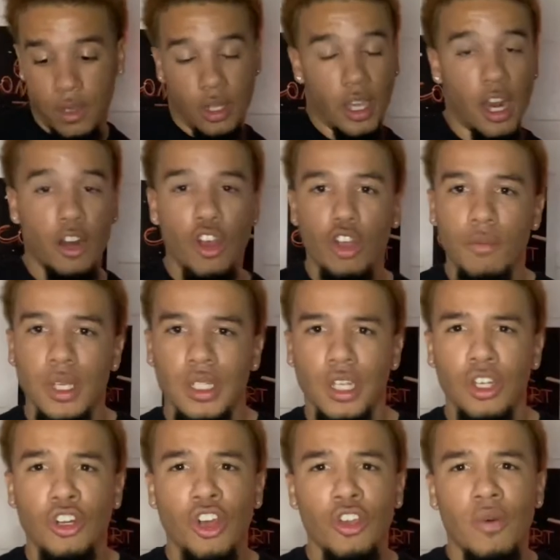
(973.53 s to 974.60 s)
Karaoke machine,
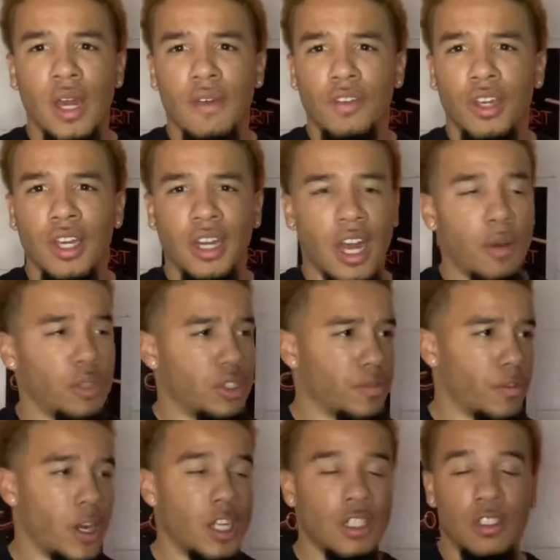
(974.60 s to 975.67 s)
you know, you want to have a good night with your
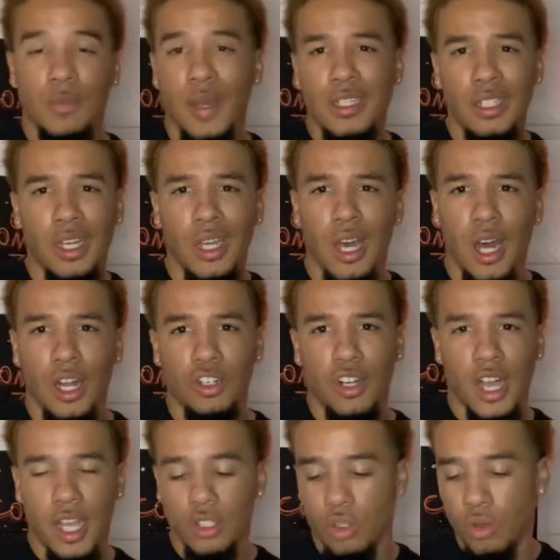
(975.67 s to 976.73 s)
friends, especially in college or
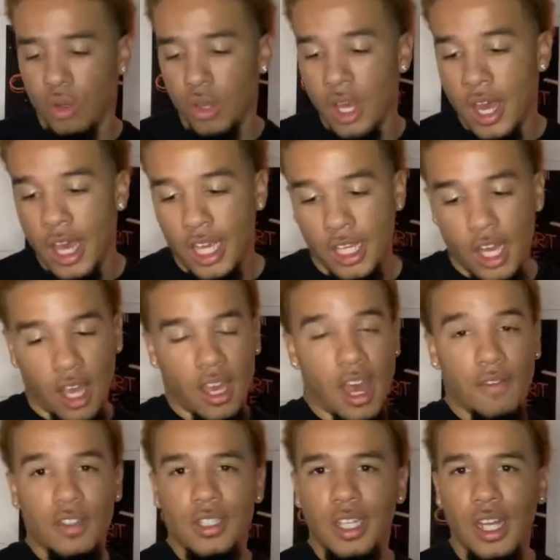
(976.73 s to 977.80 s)
high school. Y'all can
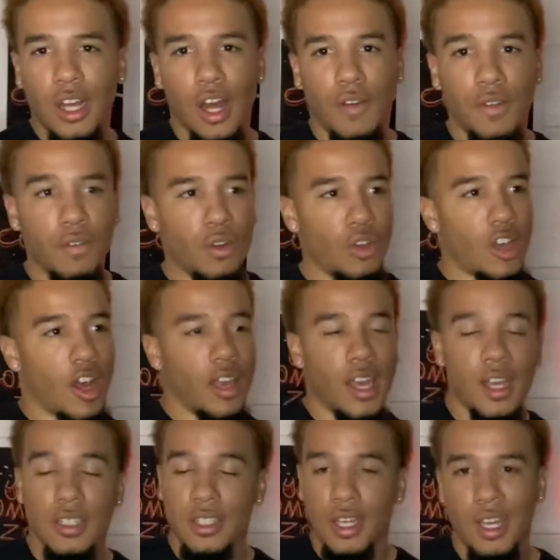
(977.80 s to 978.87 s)
have a sing off, even though y'all
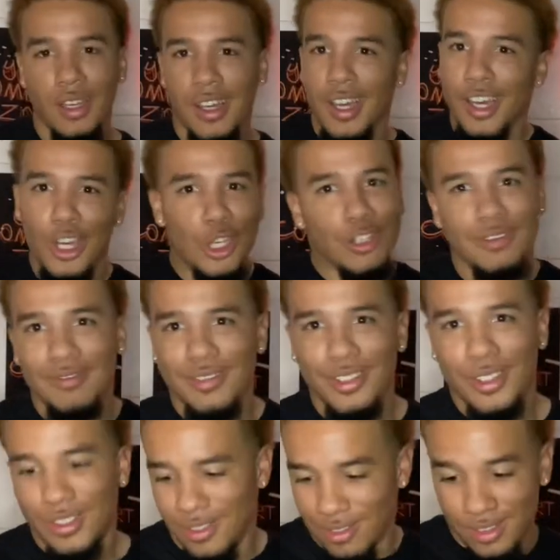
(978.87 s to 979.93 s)
can't sing.
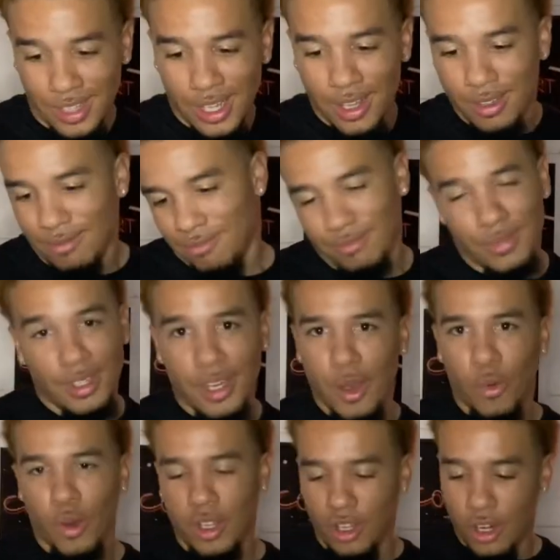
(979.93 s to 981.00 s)
Get
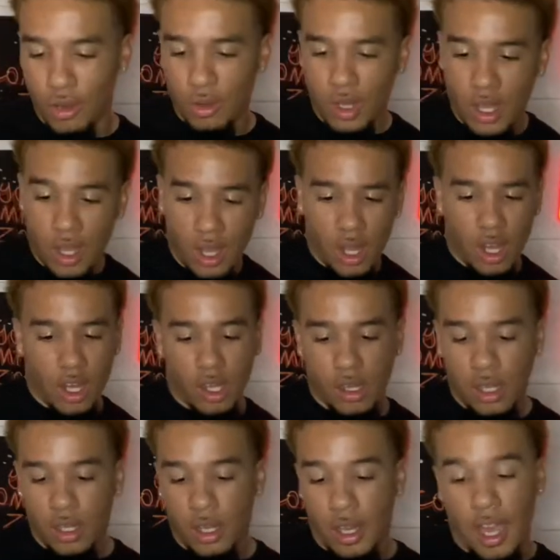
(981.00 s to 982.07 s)
one, you know.
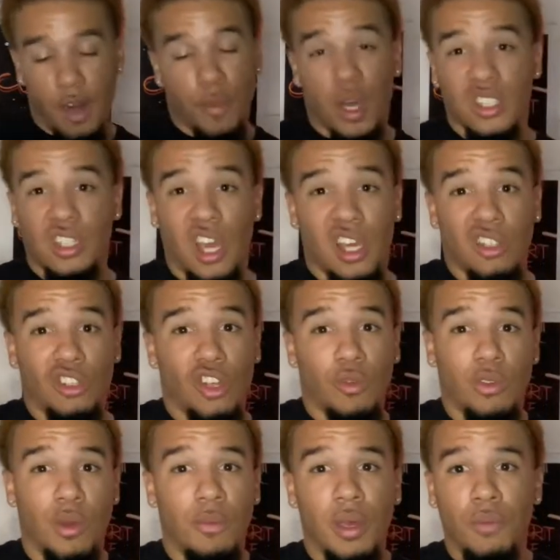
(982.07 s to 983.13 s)
AirPods case, you know,
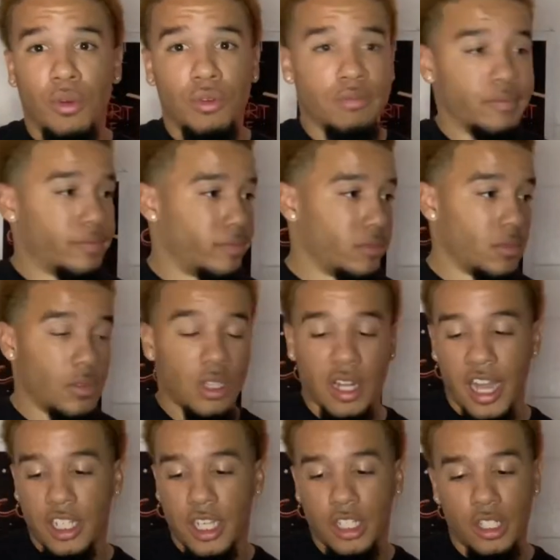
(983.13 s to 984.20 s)
some people
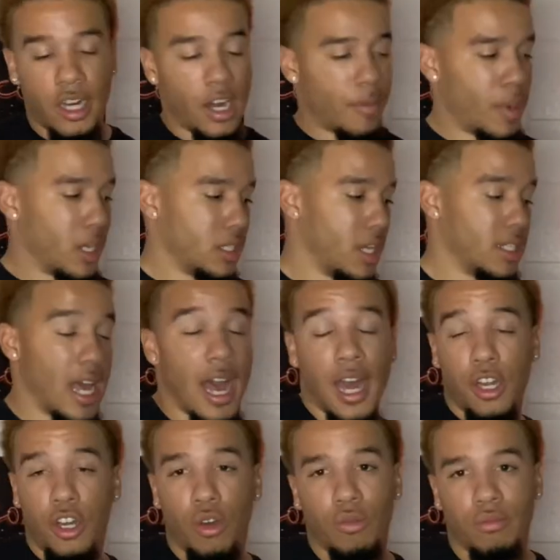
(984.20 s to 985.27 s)
like changing their AirPods case. I
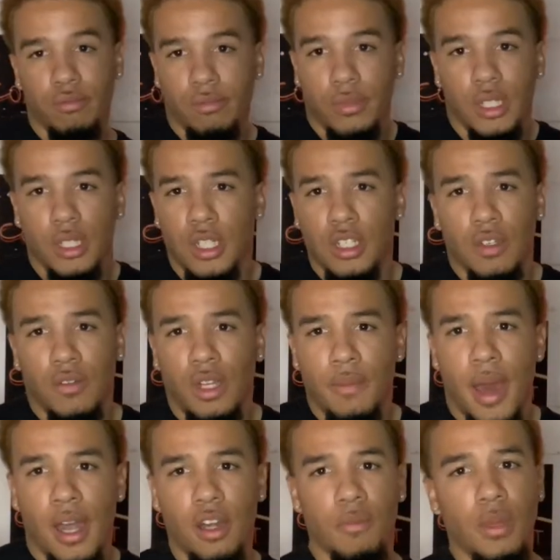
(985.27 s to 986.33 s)
don't. It doesn't really
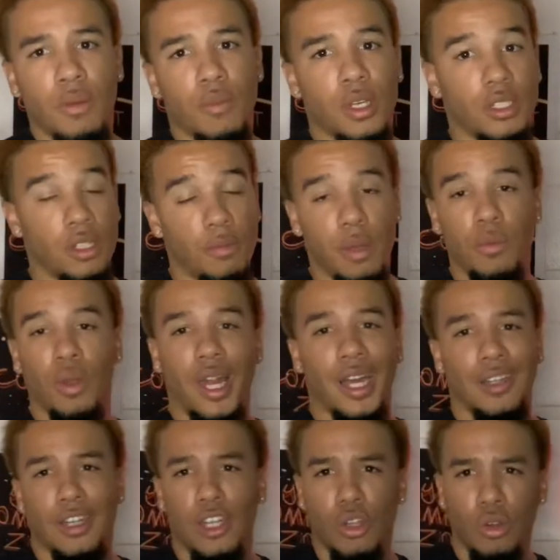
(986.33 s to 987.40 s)
matter to me, but some people
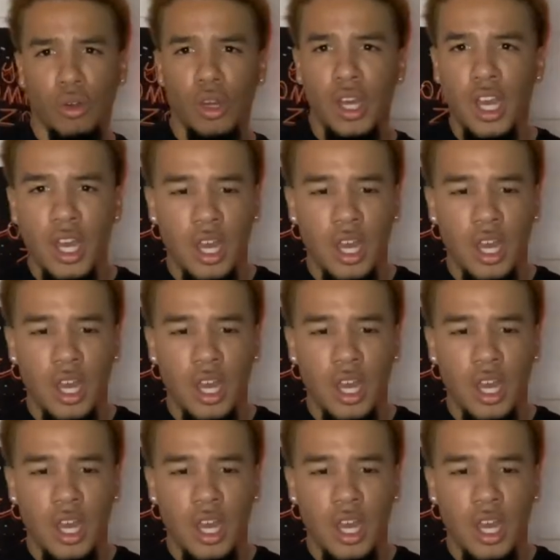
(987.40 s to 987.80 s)
like the little